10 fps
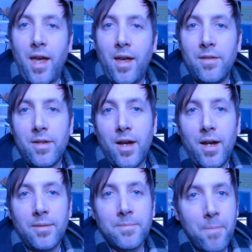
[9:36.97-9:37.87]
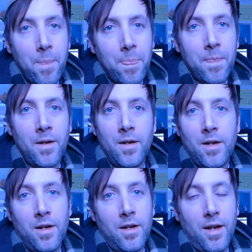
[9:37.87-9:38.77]
and I
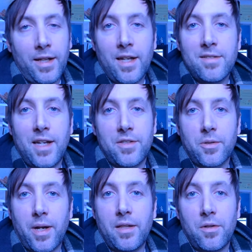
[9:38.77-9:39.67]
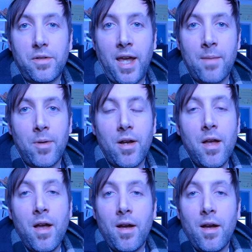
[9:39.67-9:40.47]
gotta say, it's a great little camera.